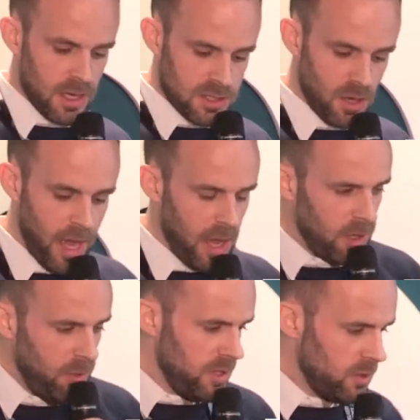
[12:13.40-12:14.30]
So, how
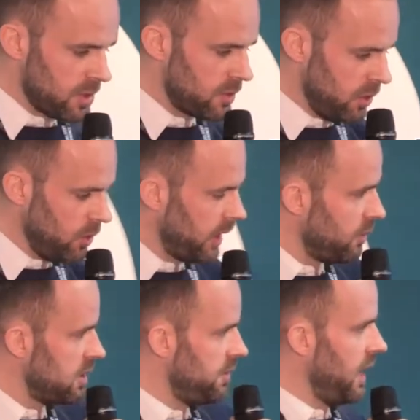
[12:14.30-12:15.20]
can we use a tool that
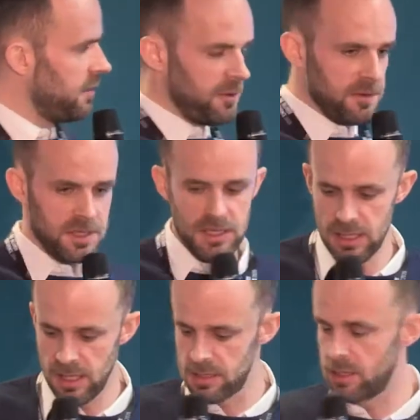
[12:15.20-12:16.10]
was developed 15
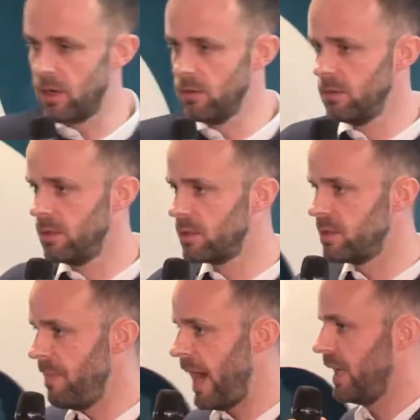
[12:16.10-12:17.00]
years ago
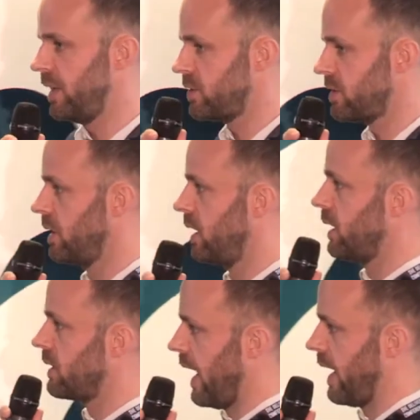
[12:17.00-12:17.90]
to manage
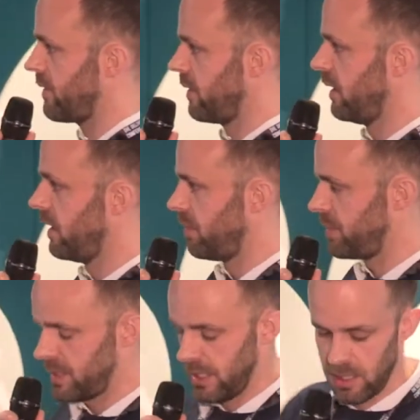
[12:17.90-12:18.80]
that
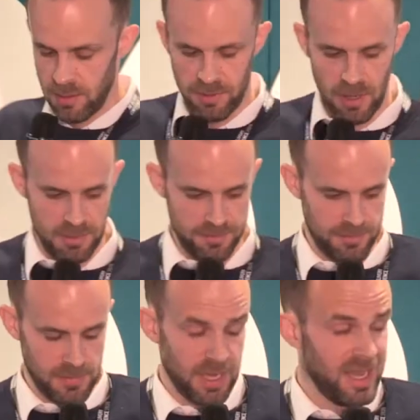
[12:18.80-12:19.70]
particular problem?
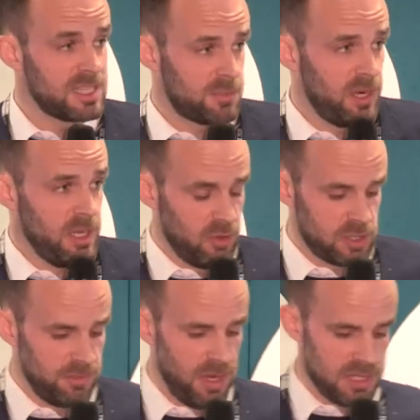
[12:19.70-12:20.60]
It's pretty
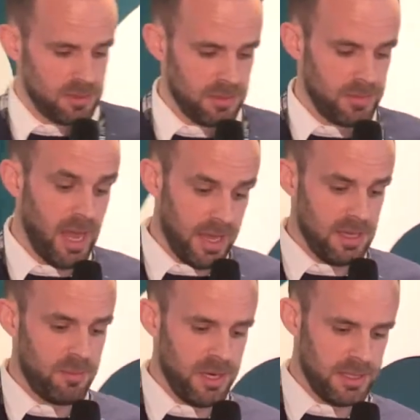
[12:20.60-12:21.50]
much impossible, and
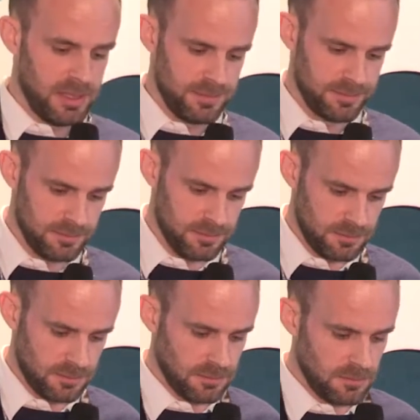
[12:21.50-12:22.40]
they're breaking.
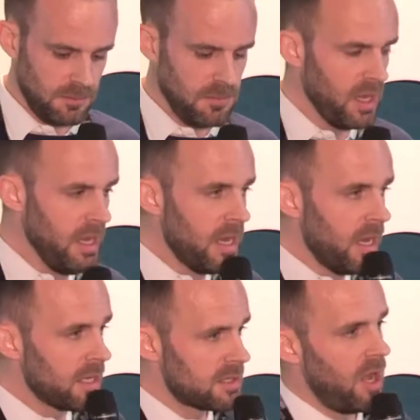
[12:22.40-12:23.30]

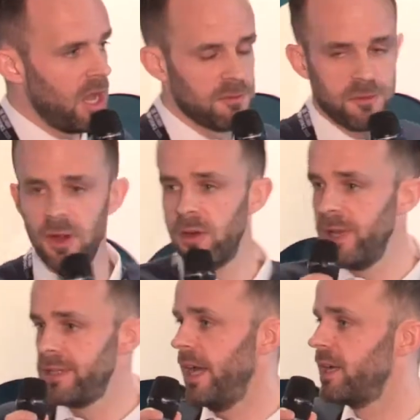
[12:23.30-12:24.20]
It's time for our
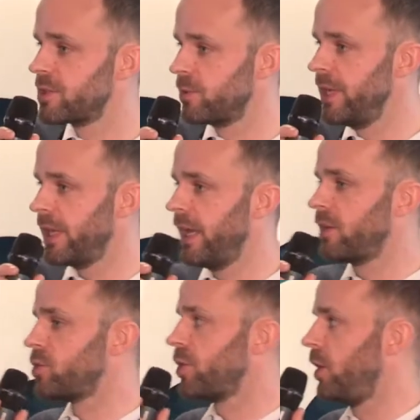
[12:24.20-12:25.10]
retailers to regain
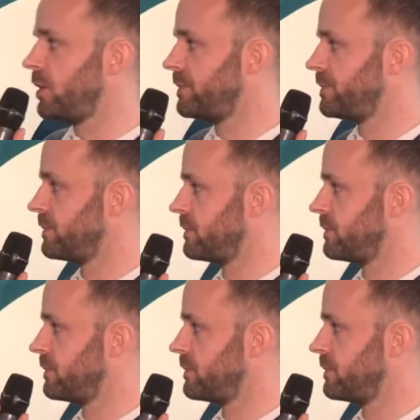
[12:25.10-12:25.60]
control.